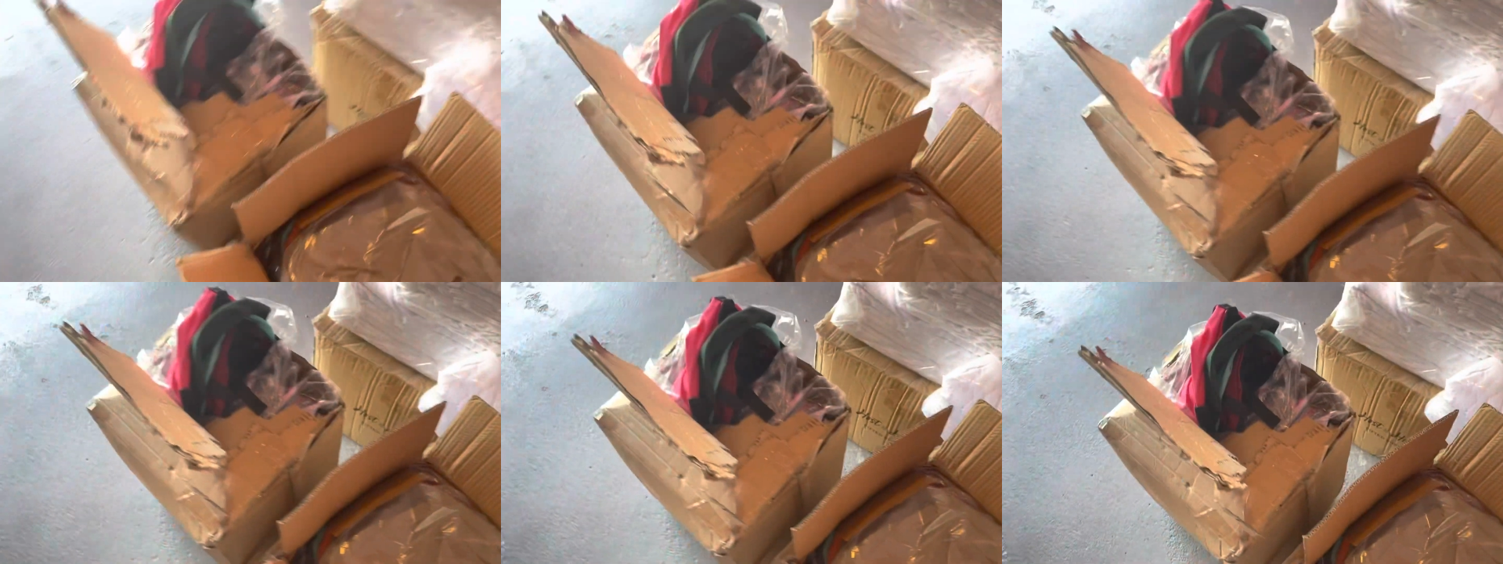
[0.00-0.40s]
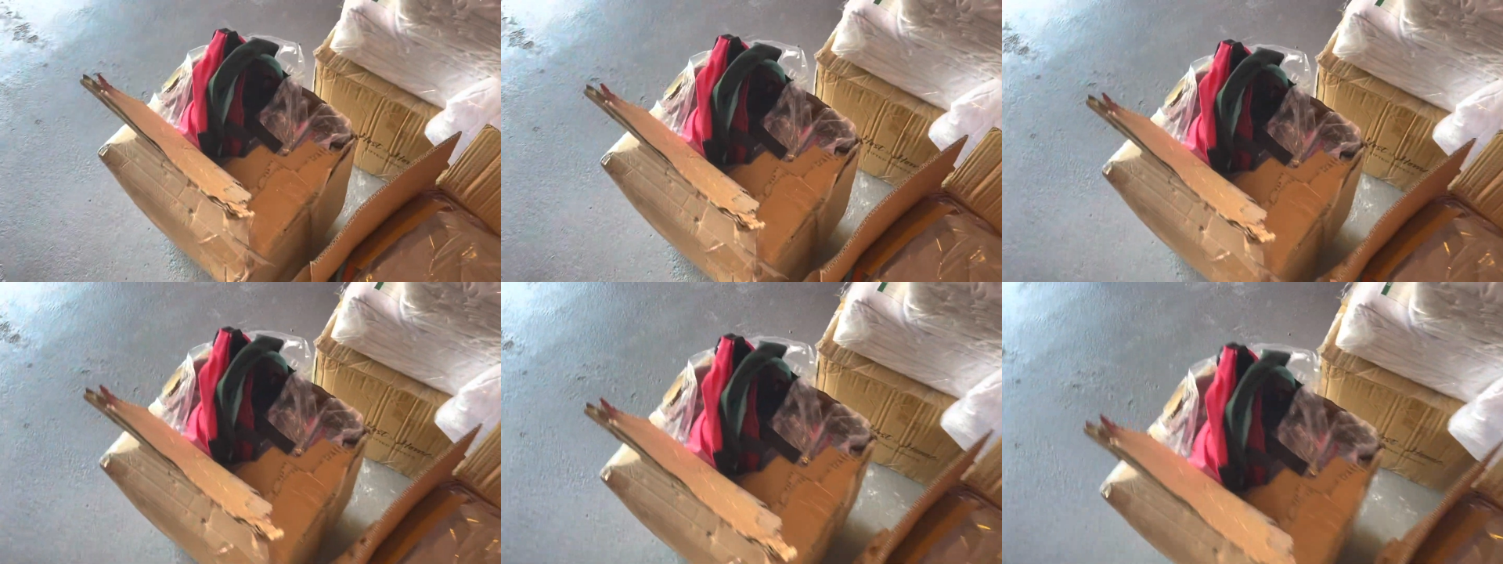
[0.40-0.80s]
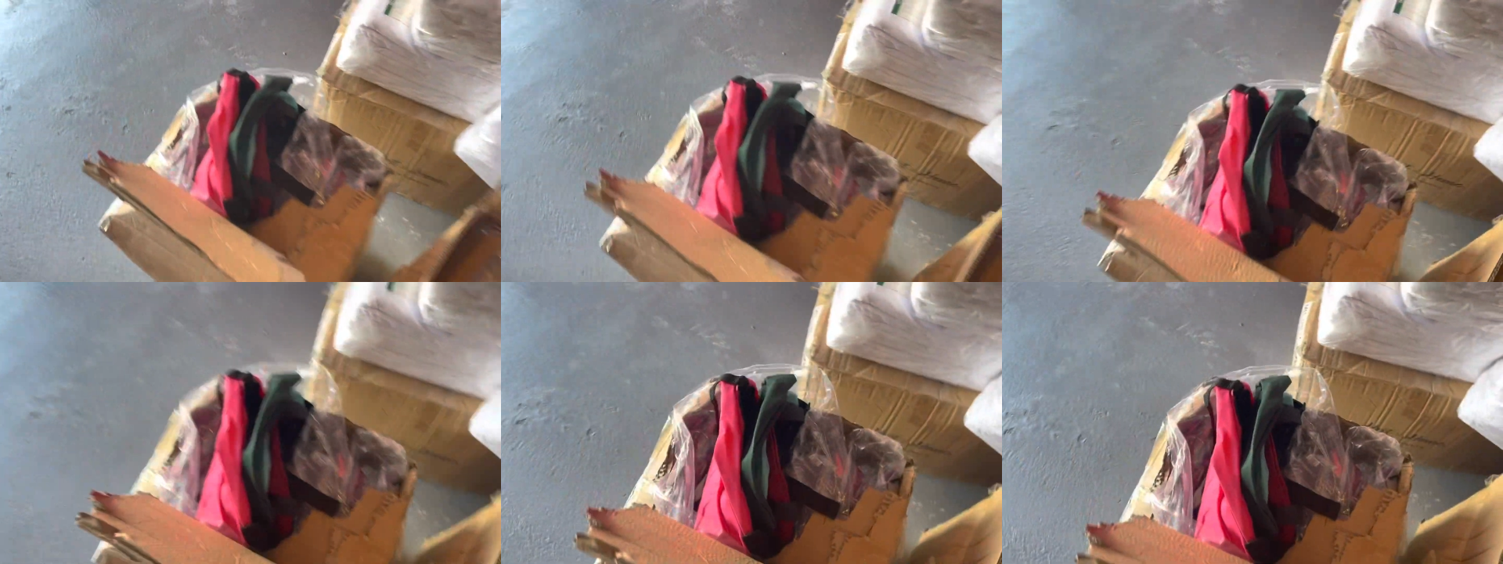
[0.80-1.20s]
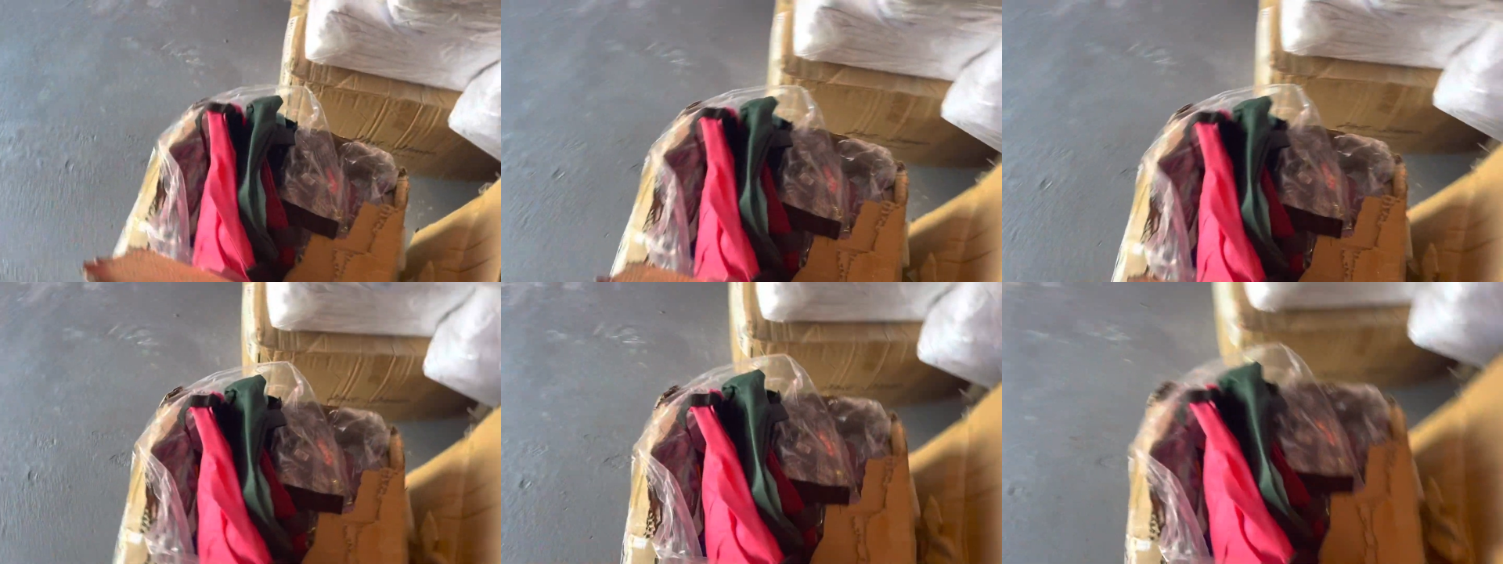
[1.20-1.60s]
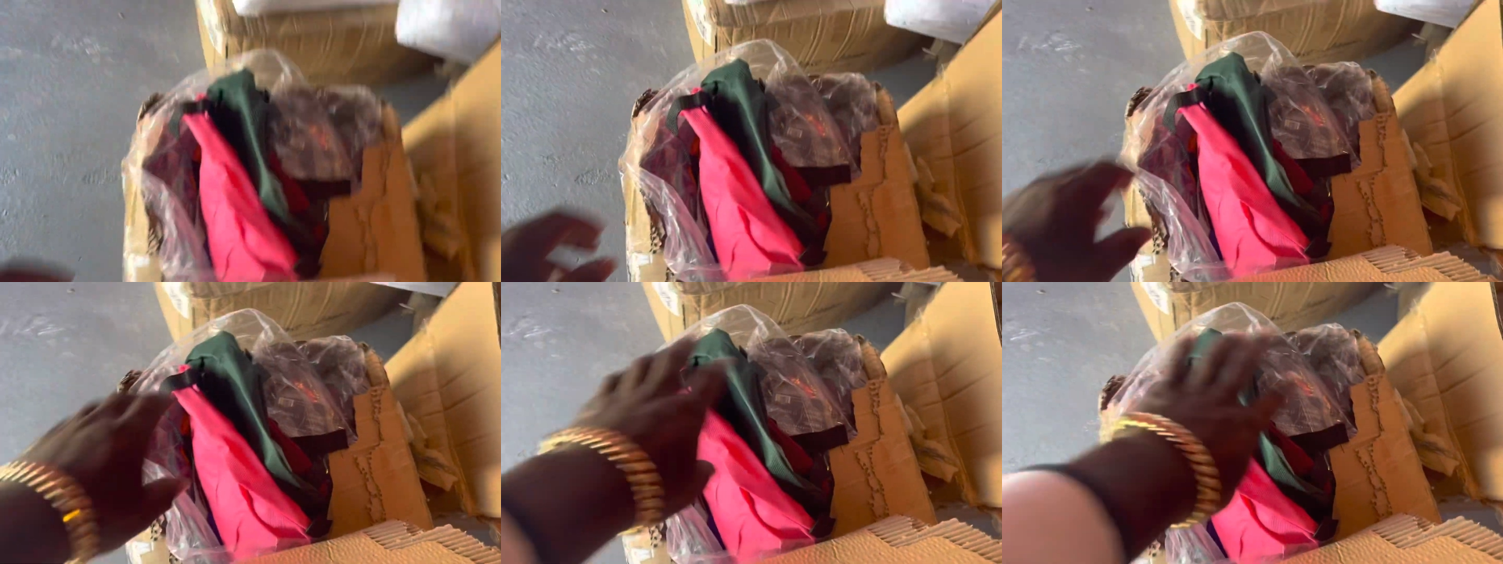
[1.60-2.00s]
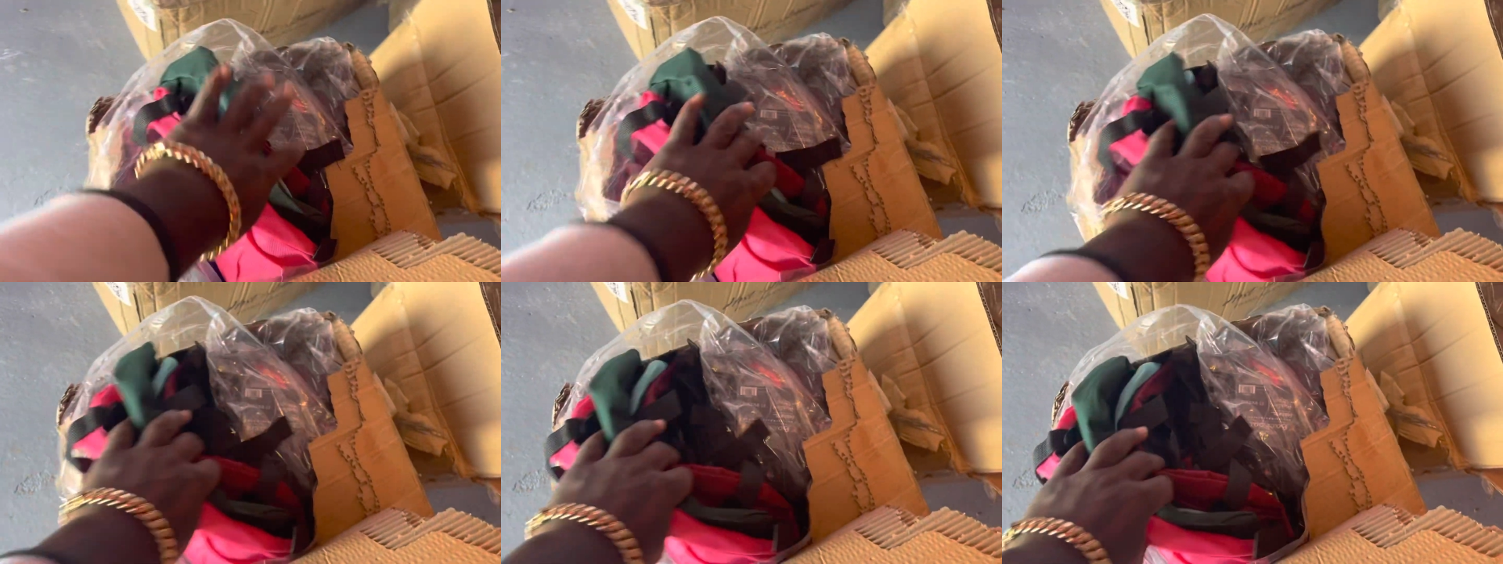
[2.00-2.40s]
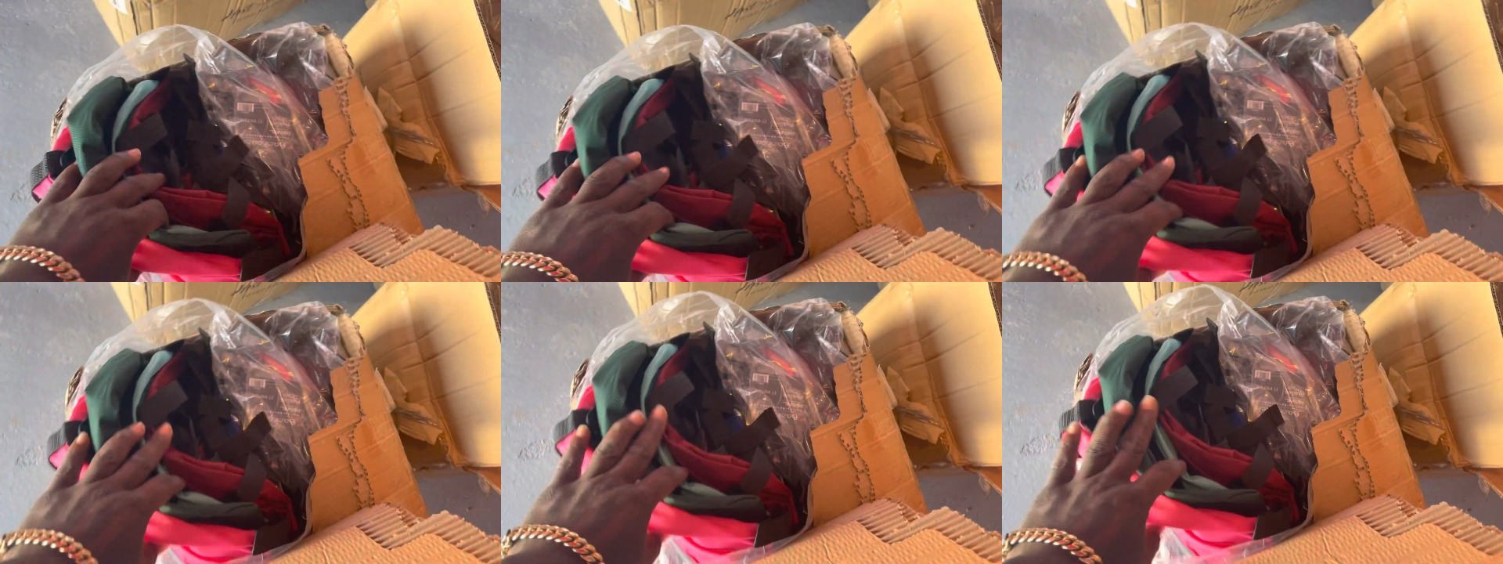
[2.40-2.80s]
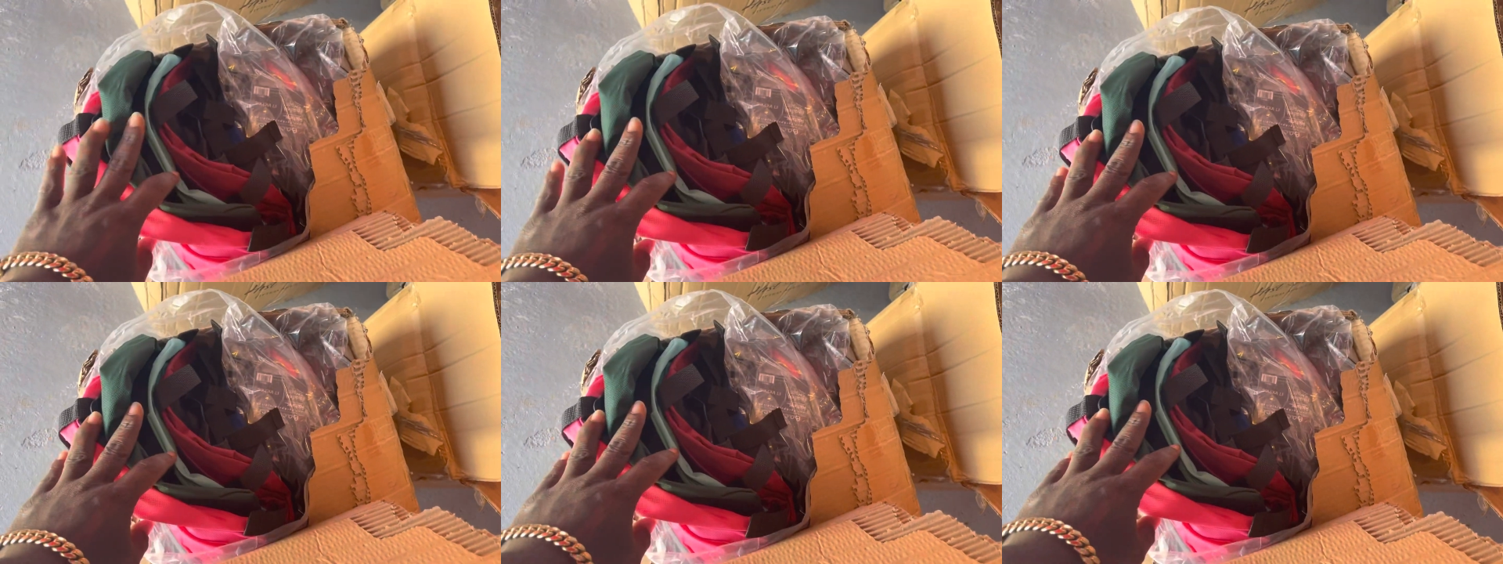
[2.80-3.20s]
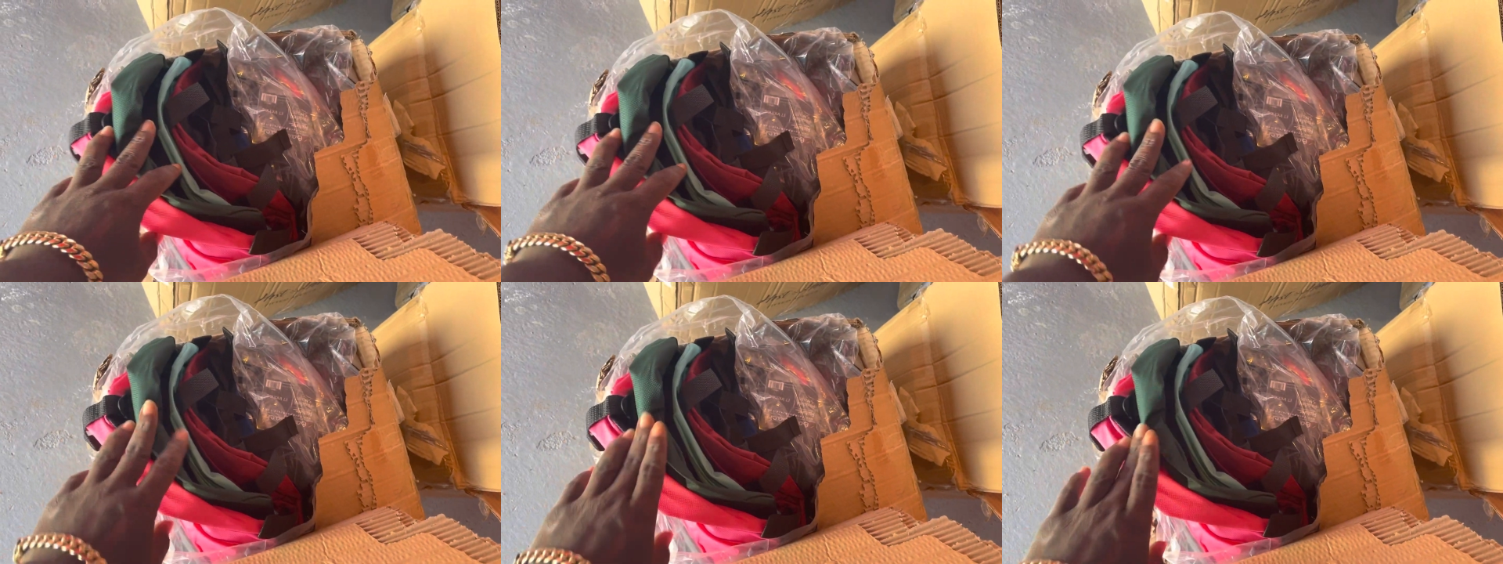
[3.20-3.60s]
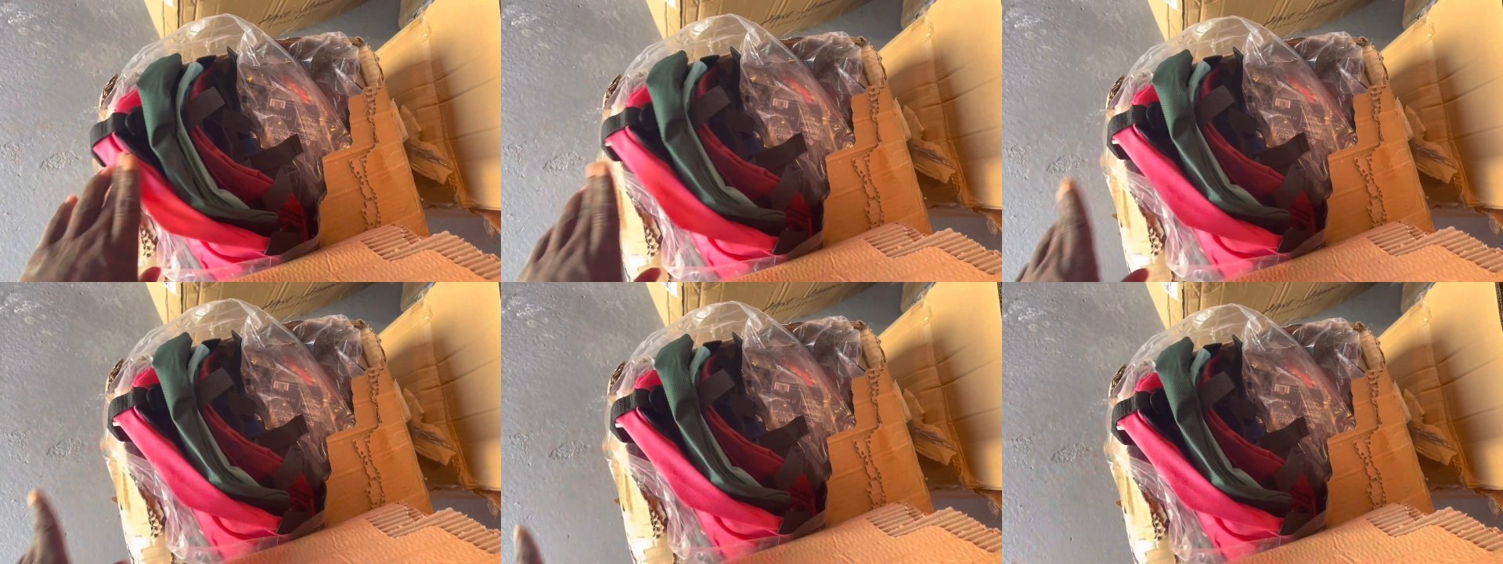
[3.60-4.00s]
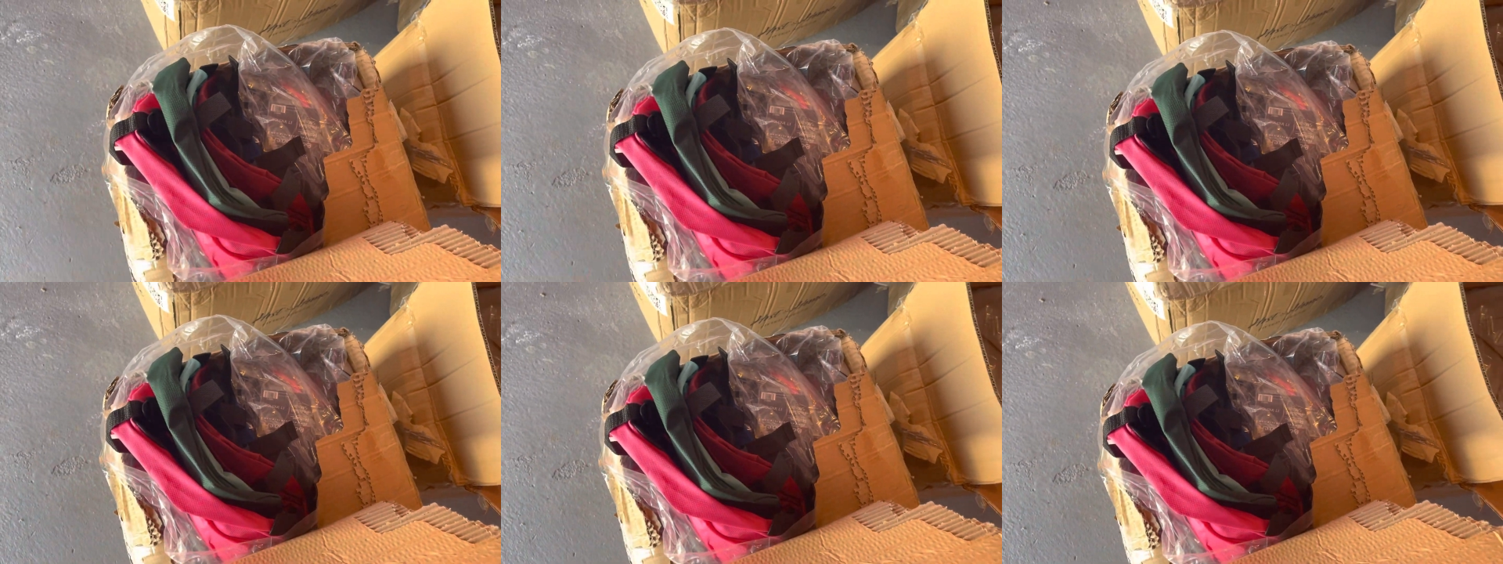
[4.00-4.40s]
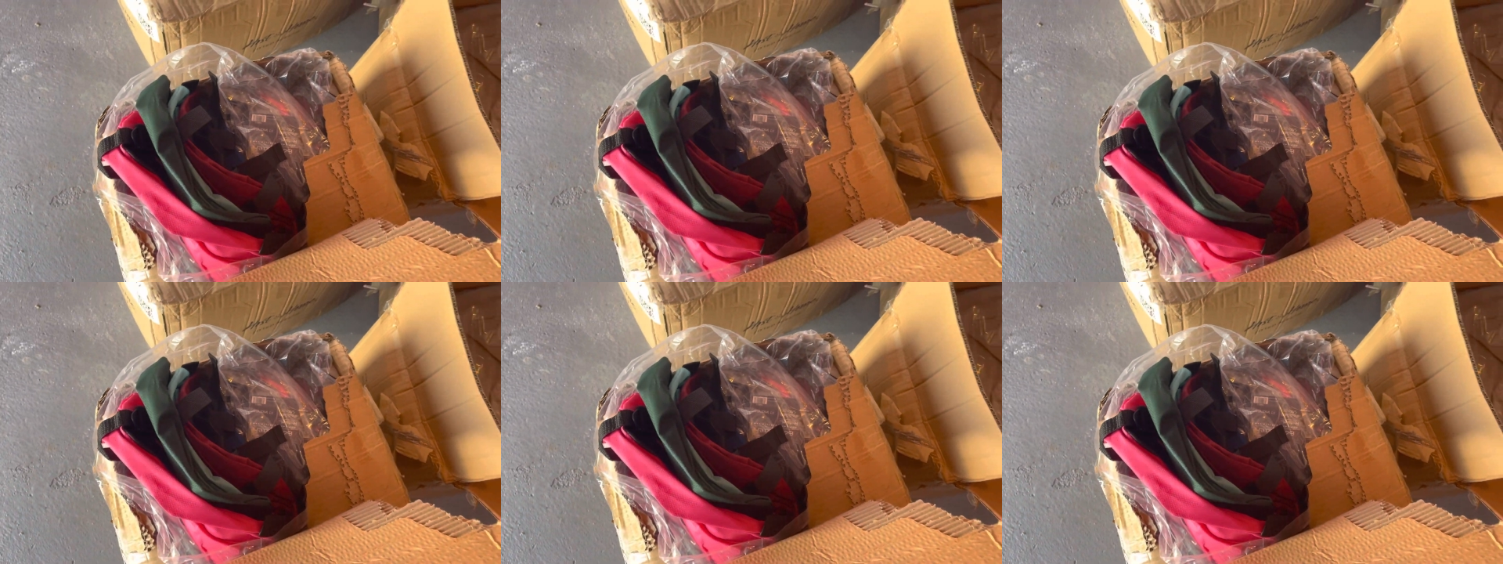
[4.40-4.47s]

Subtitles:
[unreadable: no face in view]